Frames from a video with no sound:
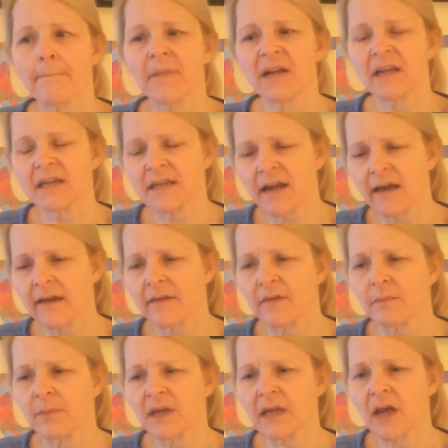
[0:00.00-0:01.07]
But it
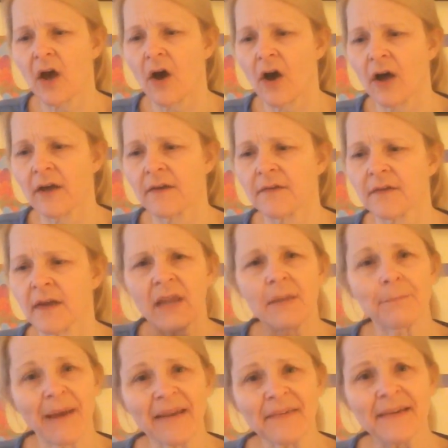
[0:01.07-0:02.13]
does, because
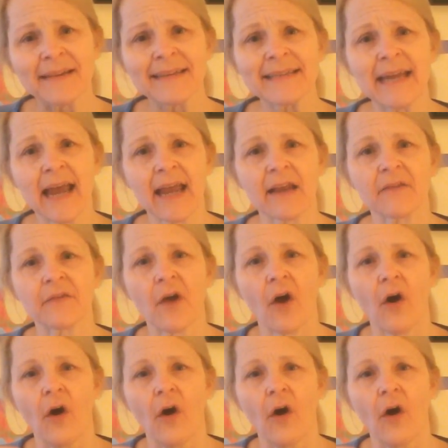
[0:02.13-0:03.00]
it basically takes